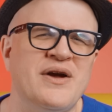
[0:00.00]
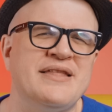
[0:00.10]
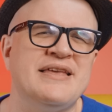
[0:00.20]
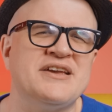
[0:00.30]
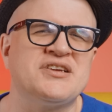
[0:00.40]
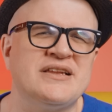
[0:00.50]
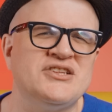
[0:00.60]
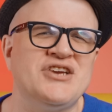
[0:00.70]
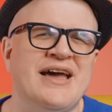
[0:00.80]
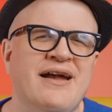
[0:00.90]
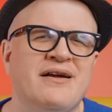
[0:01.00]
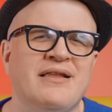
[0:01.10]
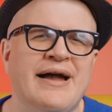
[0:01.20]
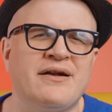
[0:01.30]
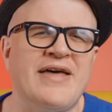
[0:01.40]
rendition of Jet
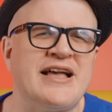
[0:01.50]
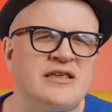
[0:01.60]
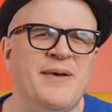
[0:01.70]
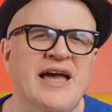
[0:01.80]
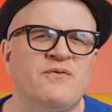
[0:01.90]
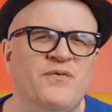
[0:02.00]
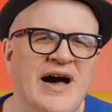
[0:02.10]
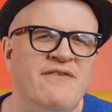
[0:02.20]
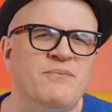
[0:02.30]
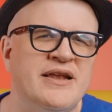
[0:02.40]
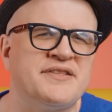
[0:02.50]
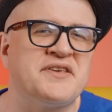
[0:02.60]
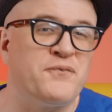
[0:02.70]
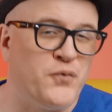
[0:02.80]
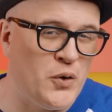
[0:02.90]
Airliner, that spanned five minutes
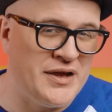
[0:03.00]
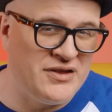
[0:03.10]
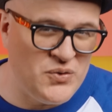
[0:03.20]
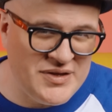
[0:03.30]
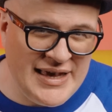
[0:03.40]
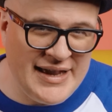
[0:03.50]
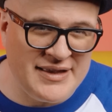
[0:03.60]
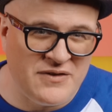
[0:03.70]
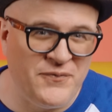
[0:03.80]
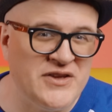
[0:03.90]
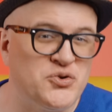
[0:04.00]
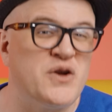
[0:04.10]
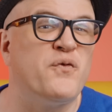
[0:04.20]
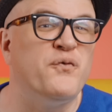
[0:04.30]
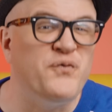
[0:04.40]
and forty-two seconds,
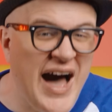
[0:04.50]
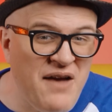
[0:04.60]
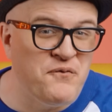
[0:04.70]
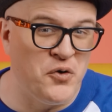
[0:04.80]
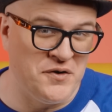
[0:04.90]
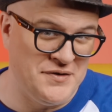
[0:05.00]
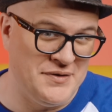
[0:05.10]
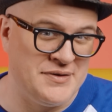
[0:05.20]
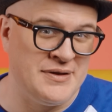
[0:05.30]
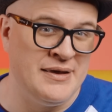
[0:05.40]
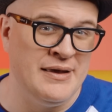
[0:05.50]
featuring five verses.